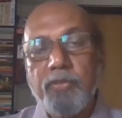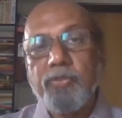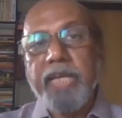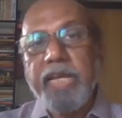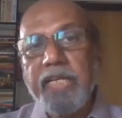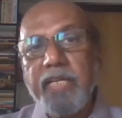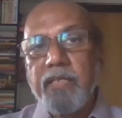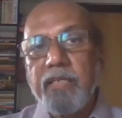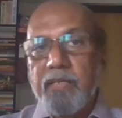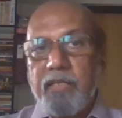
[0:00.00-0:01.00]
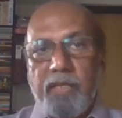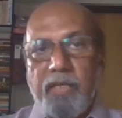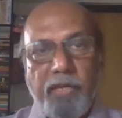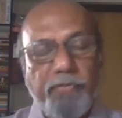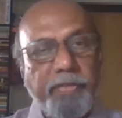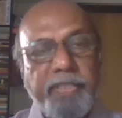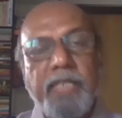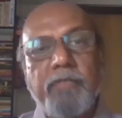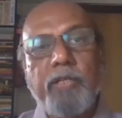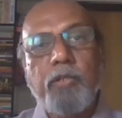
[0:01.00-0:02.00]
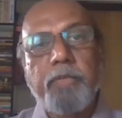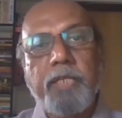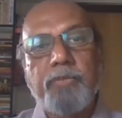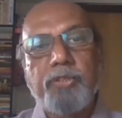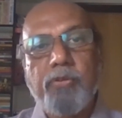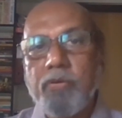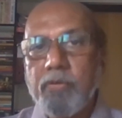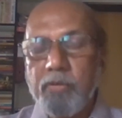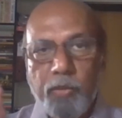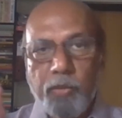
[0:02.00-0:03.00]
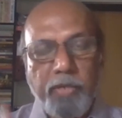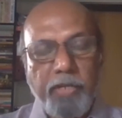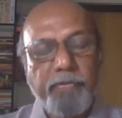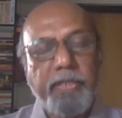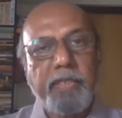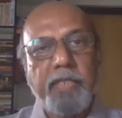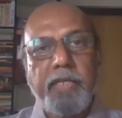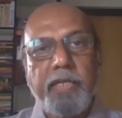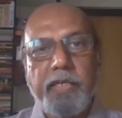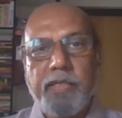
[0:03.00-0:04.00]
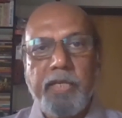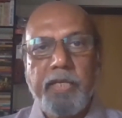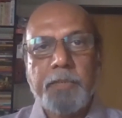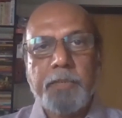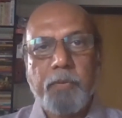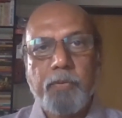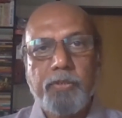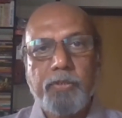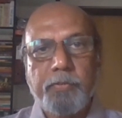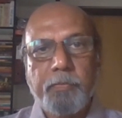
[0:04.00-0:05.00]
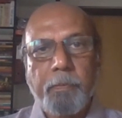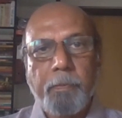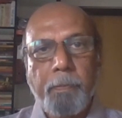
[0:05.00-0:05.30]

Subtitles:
because any if yen were to become strong, it would affect exports.